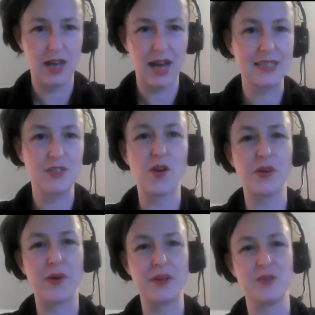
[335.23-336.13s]
And it's
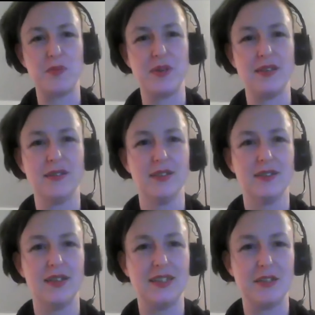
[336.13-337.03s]
not going to be,
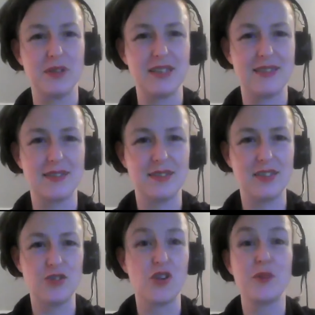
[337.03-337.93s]
you're
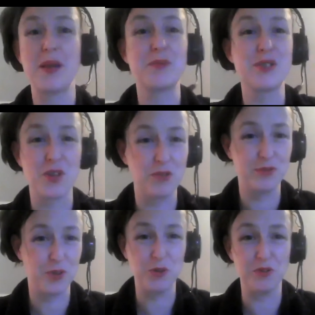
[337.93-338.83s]
not going to be able to
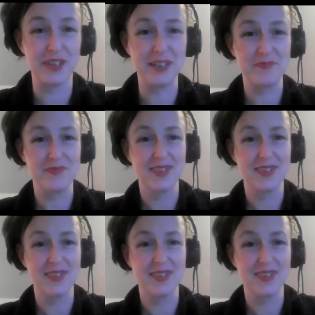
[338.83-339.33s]
solve all of it.